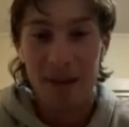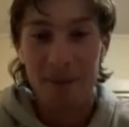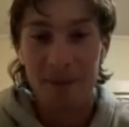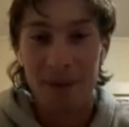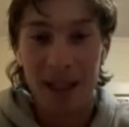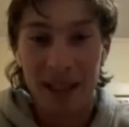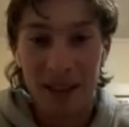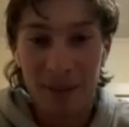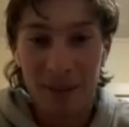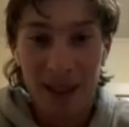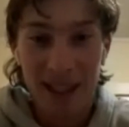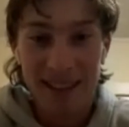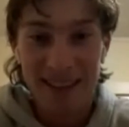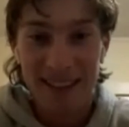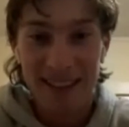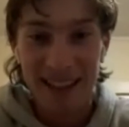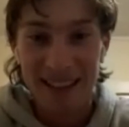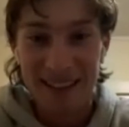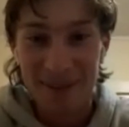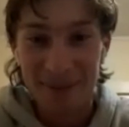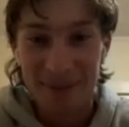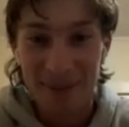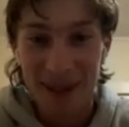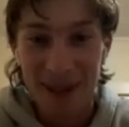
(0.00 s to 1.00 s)
Been a
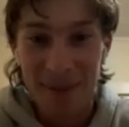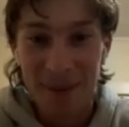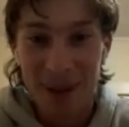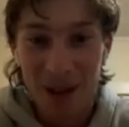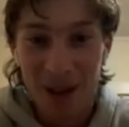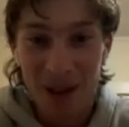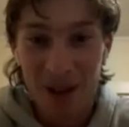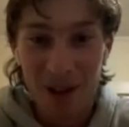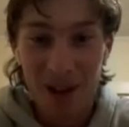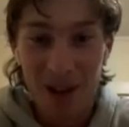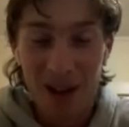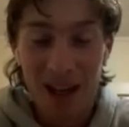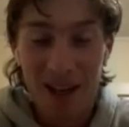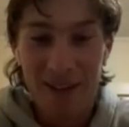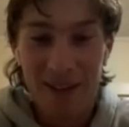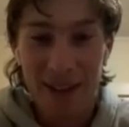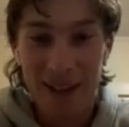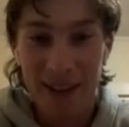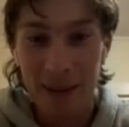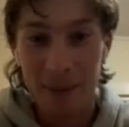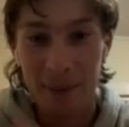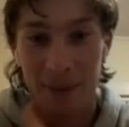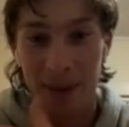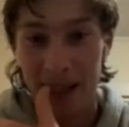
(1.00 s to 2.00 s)
PlayStation man my whole life.
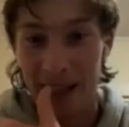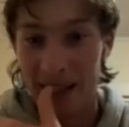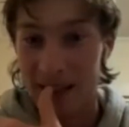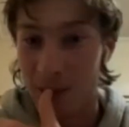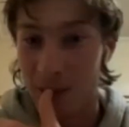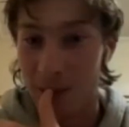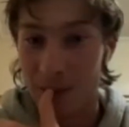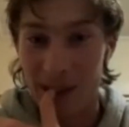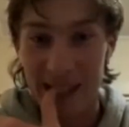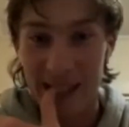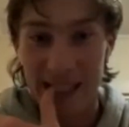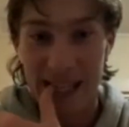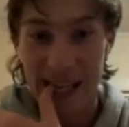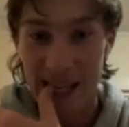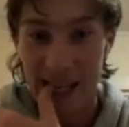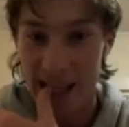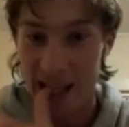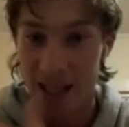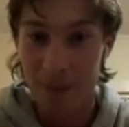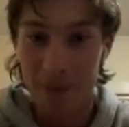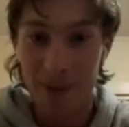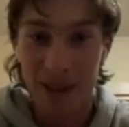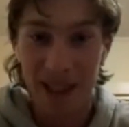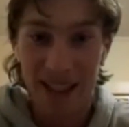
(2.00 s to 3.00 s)
Had the PS1 and
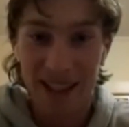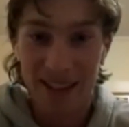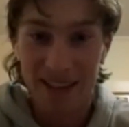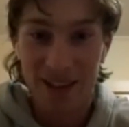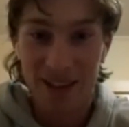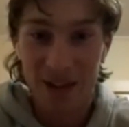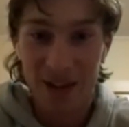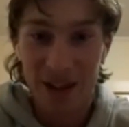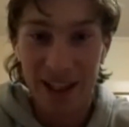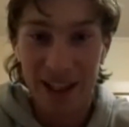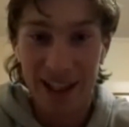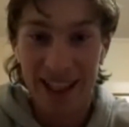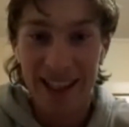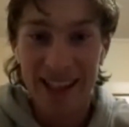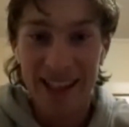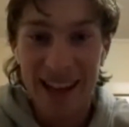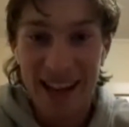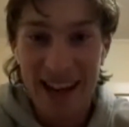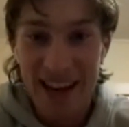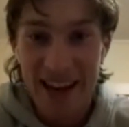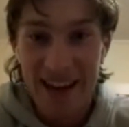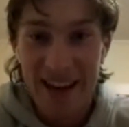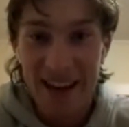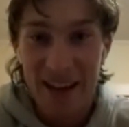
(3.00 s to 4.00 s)
the PS3.
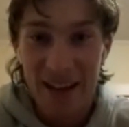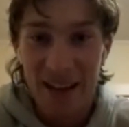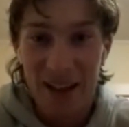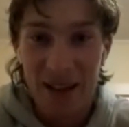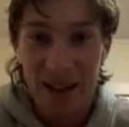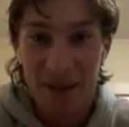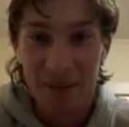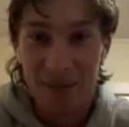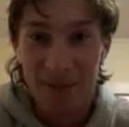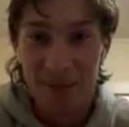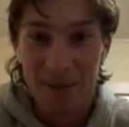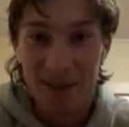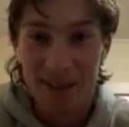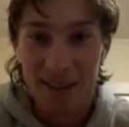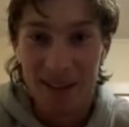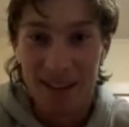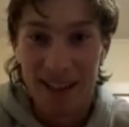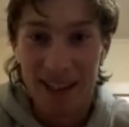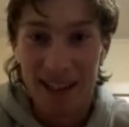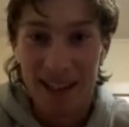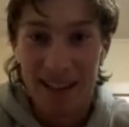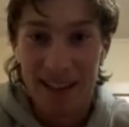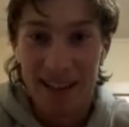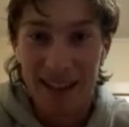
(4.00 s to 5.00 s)
So
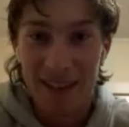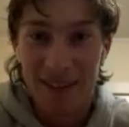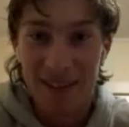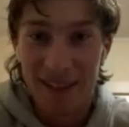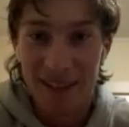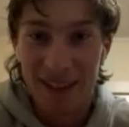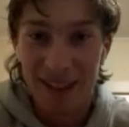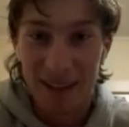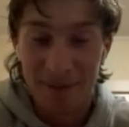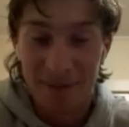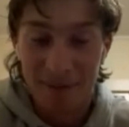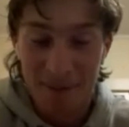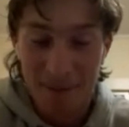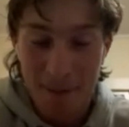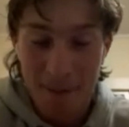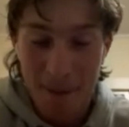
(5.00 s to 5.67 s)
yeah, definitely.